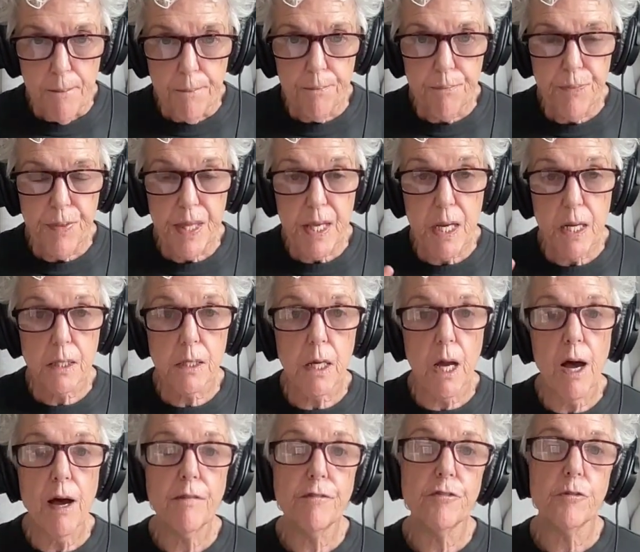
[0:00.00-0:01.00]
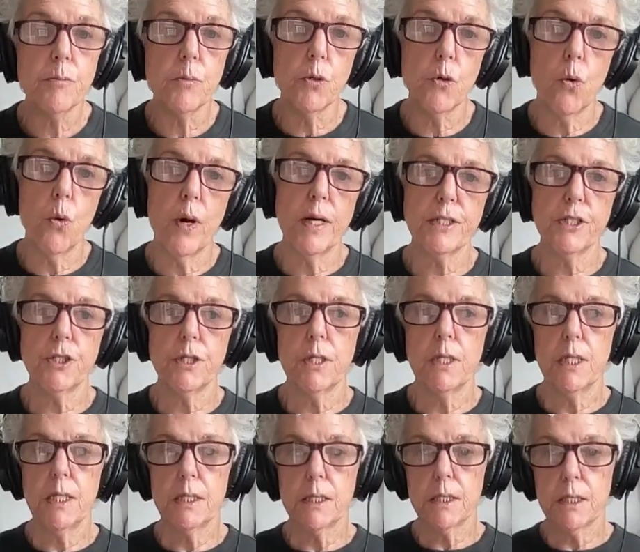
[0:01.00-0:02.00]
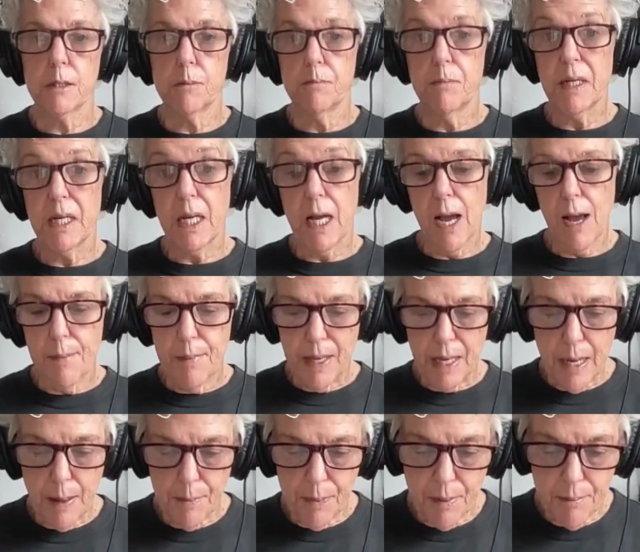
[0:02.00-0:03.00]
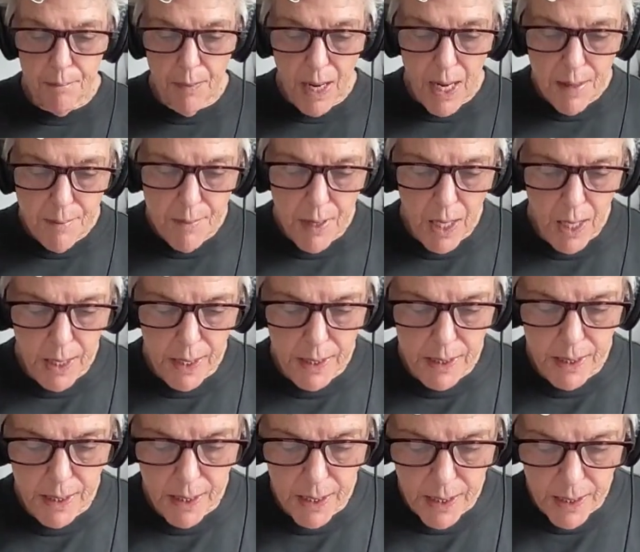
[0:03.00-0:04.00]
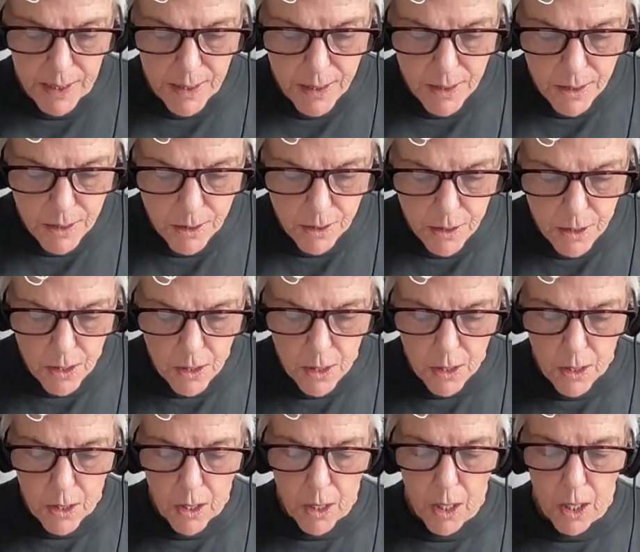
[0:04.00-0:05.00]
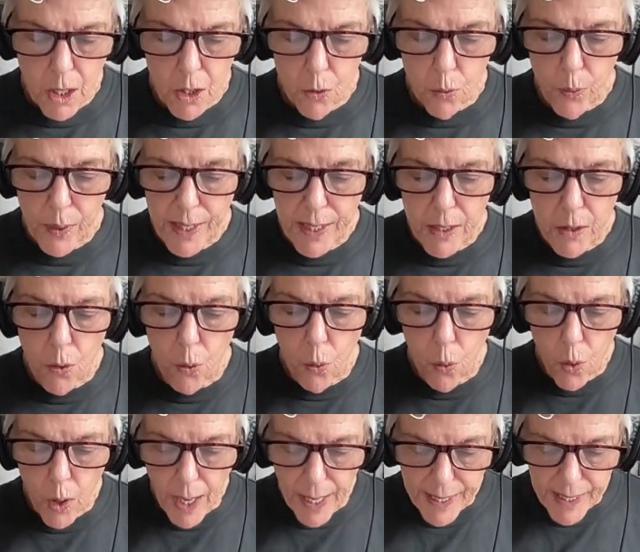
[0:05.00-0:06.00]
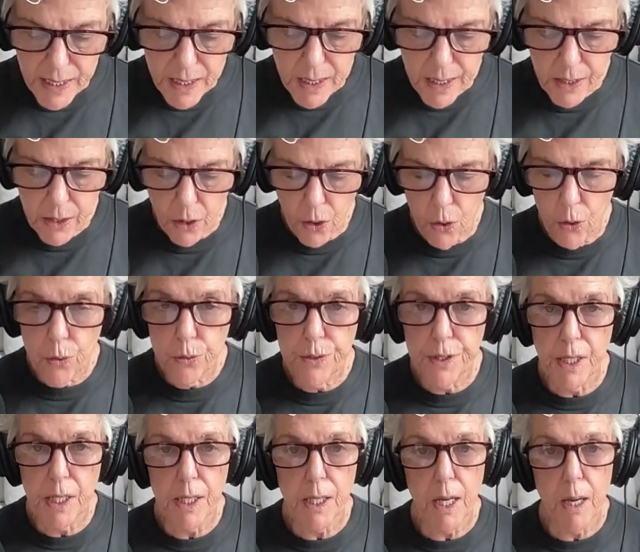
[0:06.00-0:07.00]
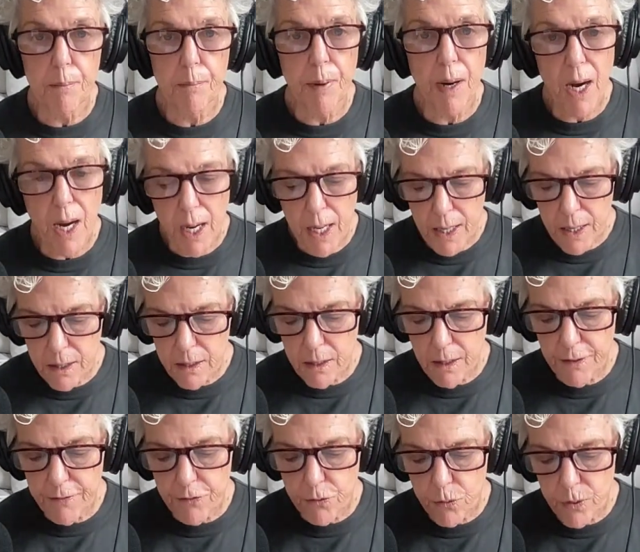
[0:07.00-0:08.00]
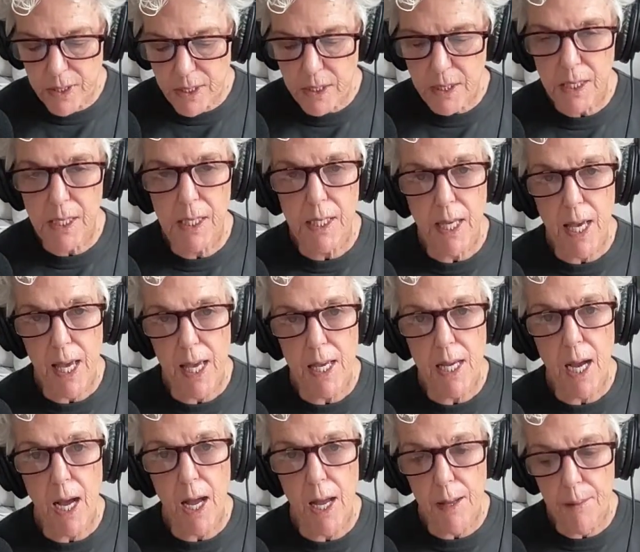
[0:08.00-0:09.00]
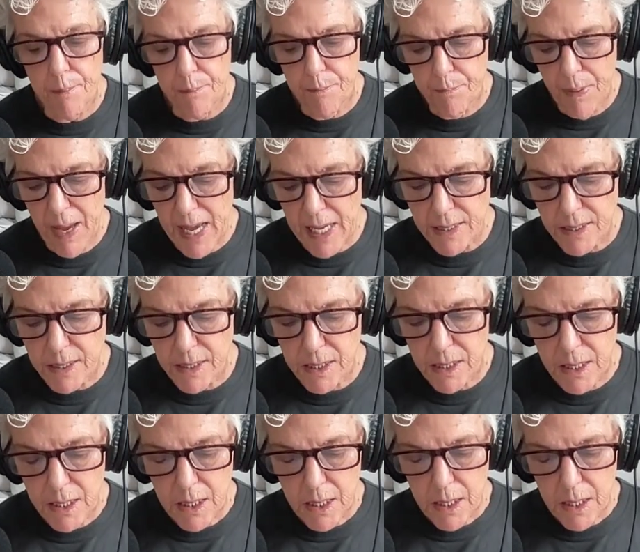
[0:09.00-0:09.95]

the uncomfortable question that's been coming up in my mind is, are we quietly holding a pile of risky AI bets